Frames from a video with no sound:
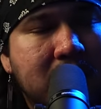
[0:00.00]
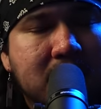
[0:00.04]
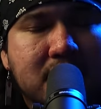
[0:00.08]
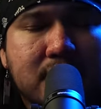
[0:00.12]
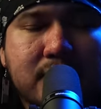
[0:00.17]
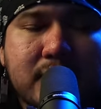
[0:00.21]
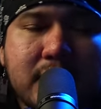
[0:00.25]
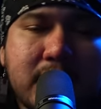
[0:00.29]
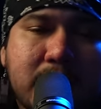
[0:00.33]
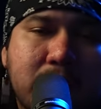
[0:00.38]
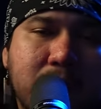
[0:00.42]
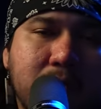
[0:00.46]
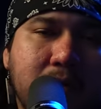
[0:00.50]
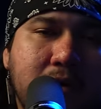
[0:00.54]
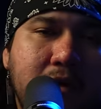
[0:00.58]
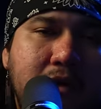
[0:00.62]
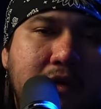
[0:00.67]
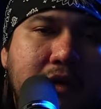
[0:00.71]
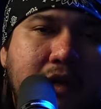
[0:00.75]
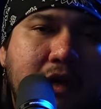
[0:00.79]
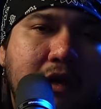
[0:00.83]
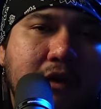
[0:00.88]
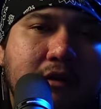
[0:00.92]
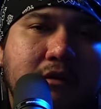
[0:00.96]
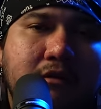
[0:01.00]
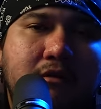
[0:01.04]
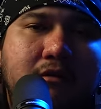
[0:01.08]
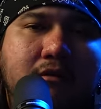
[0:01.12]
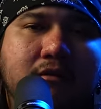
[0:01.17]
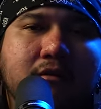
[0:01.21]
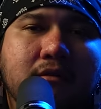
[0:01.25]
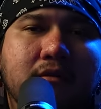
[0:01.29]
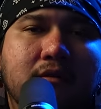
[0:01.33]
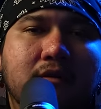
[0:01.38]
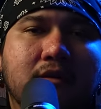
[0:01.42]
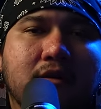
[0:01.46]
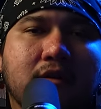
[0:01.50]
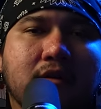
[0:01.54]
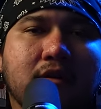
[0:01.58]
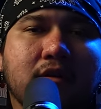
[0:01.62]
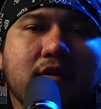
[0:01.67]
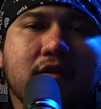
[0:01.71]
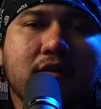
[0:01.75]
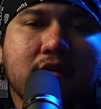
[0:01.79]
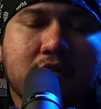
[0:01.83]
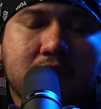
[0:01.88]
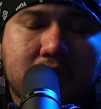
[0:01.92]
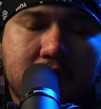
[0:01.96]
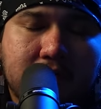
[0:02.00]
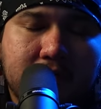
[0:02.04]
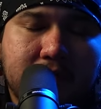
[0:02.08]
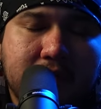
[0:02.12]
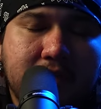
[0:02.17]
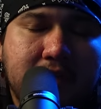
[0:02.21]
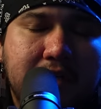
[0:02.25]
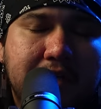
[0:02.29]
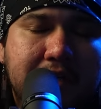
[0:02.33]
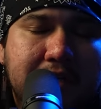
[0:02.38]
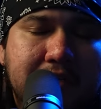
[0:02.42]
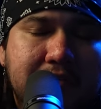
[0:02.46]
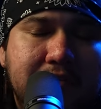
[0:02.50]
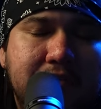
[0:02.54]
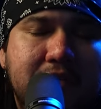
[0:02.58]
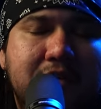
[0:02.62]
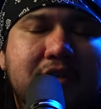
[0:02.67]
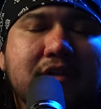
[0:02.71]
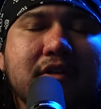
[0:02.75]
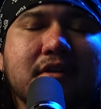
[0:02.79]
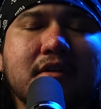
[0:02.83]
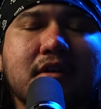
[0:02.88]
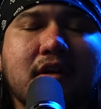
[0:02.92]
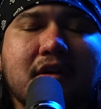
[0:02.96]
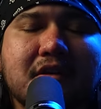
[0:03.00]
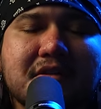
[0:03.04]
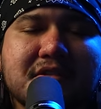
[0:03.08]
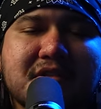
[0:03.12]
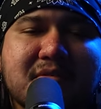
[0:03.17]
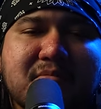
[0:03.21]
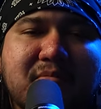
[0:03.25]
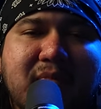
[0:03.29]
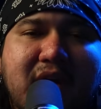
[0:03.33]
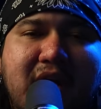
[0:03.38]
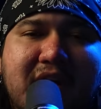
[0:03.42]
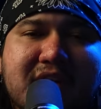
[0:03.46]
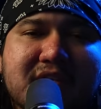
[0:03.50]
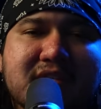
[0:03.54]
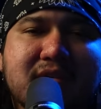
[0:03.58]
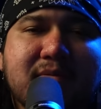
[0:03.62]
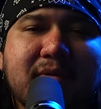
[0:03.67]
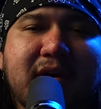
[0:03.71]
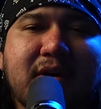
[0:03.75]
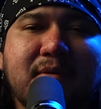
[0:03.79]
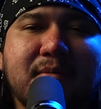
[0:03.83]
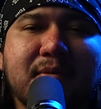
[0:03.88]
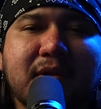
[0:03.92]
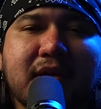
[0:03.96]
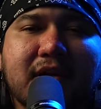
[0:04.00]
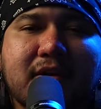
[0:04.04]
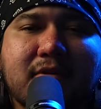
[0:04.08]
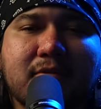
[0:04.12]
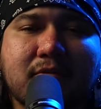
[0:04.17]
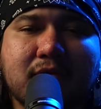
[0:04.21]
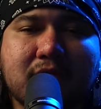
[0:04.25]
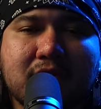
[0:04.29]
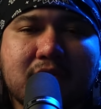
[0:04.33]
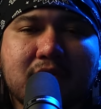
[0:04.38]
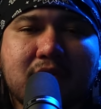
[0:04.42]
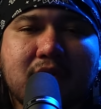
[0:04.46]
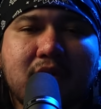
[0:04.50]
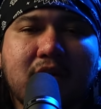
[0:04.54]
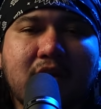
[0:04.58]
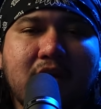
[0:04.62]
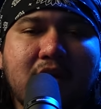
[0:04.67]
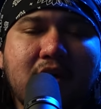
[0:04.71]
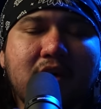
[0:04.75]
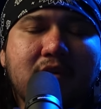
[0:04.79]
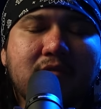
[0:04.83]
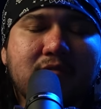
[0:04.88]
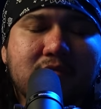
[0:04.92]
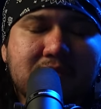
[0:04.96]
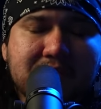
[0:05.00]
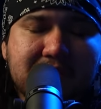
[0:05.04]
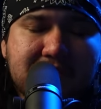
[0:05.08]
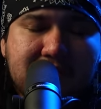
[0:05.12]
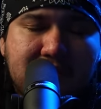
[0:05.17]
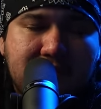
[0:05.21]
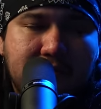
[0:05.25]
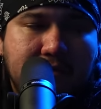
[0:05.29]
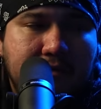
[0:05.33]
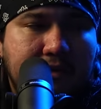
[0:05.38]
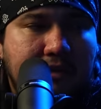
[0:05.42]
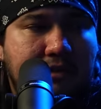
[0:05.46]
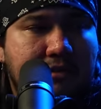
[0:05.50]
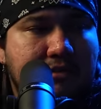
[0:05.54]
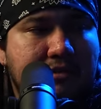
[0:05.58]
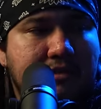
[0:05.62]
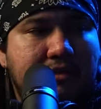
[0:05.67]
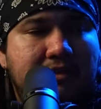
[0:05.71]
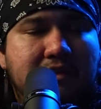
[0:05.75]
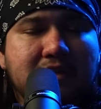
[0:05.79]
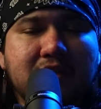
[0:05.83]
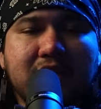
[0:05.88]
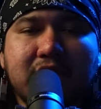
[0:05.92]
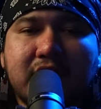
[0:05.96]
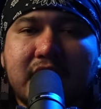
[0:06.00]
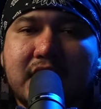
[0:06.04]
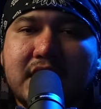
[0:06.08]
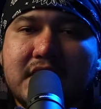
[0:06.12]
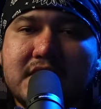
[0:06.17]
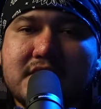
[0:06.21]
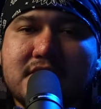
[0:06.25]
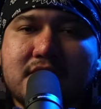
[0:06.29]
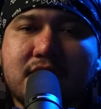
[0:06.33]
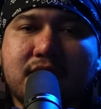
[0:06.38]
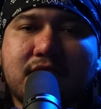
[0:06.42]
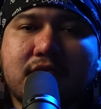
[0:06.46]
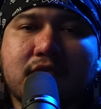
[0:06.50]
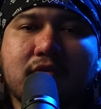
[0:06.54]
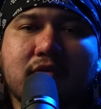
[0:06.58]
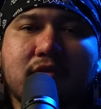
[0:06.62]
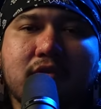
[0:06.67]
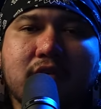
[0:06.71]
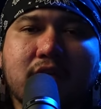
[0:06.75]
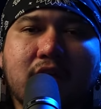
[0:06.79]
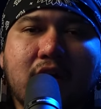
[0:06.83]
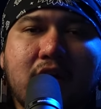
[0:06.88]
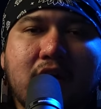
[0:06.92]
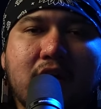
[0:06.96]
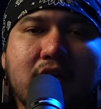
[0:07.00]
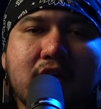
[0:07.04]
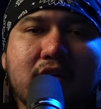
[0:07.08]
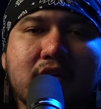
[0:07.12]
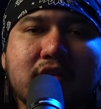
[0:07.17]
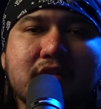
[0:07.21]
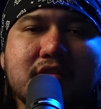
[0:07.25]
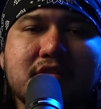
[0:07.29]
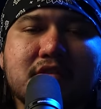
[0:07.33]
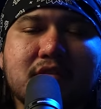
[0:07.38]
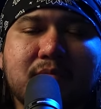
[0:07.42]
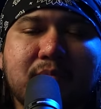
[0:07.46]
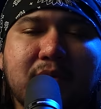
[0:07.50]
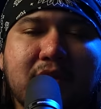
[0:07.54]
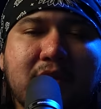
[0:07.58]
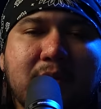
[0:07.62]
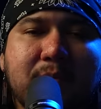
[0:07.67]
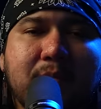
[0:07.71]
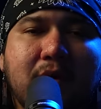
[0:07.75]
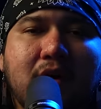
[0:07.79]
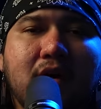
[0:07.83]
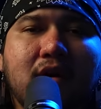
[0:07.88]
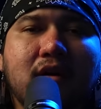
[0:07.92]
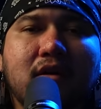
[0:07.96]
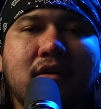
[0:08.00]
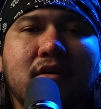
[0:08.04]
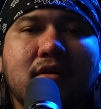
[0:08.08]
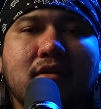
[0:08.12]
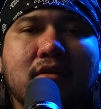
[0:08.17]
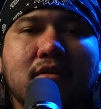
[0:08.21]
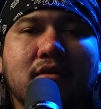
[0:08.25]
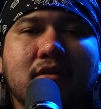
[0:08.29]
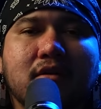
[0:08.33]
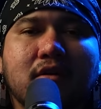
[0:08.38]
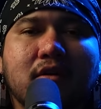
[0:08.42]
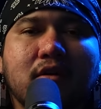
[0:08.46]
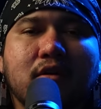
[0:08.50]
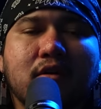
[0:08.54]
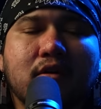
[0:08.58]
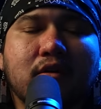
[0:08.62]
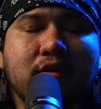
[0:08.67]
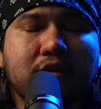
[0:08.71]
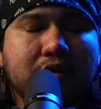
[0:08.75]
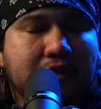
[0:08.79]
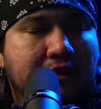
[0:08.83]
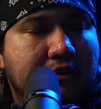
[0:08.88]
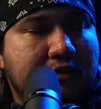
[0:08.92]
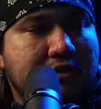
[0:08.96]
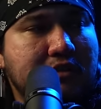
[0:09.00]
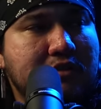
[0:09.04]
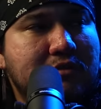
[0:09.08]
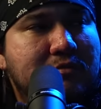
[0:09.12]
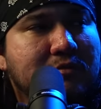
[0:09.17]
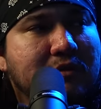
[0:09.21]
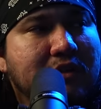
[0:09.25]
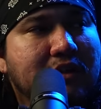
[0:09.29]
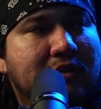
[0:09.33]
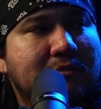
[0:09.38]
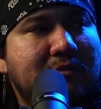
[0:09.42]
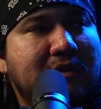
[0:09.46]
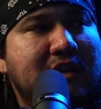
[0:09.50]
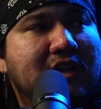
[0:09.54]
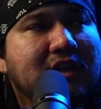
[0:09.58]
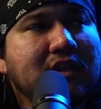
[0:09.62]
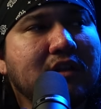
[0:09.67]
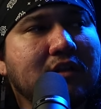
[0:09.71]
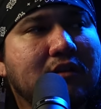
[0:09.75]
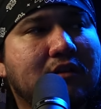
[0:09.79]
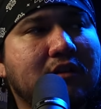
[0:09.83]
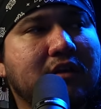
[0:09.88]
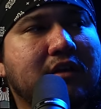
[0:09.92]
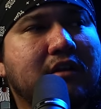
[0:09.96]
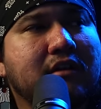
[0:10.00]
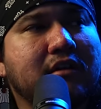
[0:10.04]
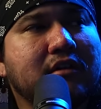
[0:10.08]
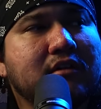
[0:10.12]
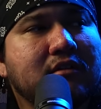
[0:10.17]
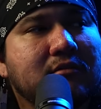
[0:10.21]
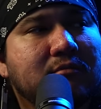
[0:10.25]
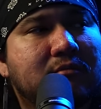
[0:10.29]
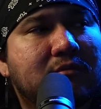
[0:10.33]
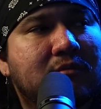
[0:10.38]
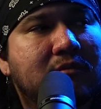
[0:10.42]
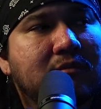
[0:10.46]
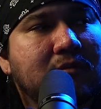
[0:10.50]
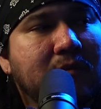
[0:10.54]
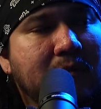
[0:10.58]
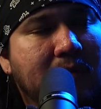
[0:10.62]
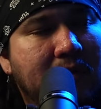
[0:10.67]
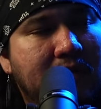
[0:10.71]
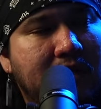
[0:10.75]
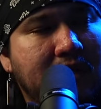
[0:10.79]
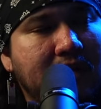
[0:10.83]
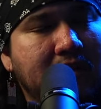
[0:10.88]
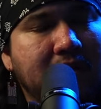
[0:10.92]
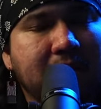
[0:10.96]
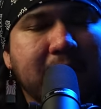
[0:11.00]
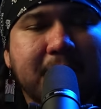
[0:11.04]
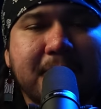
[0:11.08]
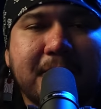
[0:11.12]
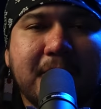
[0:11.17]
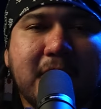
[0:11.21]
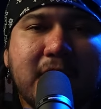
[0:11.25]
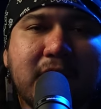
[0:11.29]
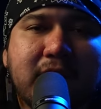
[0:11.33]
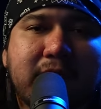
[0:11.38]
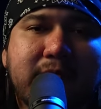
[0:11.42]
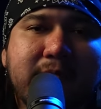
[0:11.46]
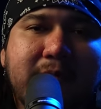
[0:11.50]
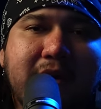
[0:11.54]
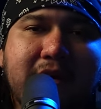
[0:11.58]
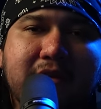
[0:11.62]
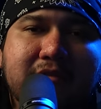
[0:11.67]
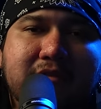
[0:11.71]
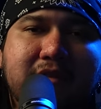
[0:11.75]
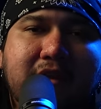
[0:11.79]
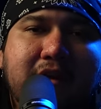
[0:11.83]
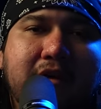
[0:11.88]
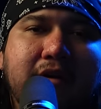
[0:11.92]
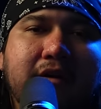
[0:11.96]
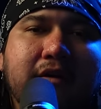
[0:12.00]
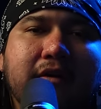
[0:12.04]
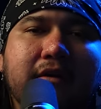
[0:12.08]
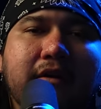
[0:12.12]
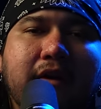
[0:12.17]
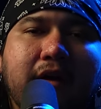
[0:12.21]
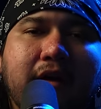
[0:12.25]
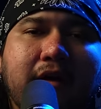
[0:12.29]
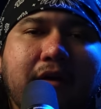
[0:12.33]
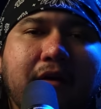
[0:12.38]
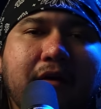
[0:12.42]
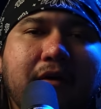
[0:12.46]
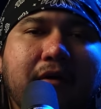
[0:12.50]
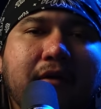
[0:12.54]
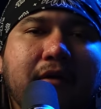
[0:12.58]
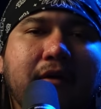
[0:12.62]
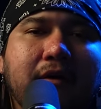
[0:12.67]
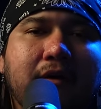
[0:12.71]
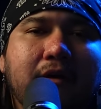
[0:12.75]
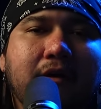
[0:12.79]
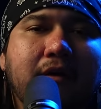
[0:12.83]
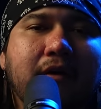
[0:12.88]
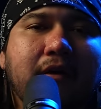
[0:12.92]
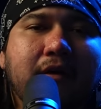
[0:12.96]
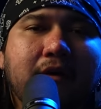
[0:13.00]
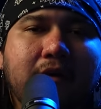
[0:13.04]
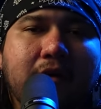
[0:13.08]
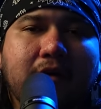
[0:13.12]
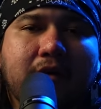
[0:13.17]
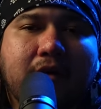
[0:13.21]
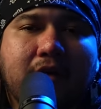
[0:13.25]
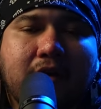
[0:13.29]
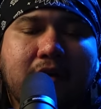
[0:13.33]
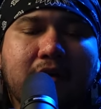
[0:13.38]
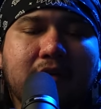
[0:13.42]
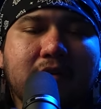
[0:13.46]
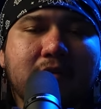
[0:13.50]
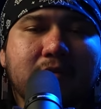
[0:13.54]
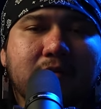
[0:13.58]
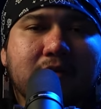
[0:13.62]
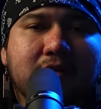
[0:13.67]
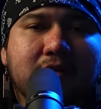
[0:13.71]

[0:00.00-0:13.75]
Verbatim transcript: to what you are now. You're a very, very awesome basketball player. We'll, we'll see where your journey leads if you go to college to play ball, or you just want to be a lawyer and get your farm out there. Yeah, yeah. You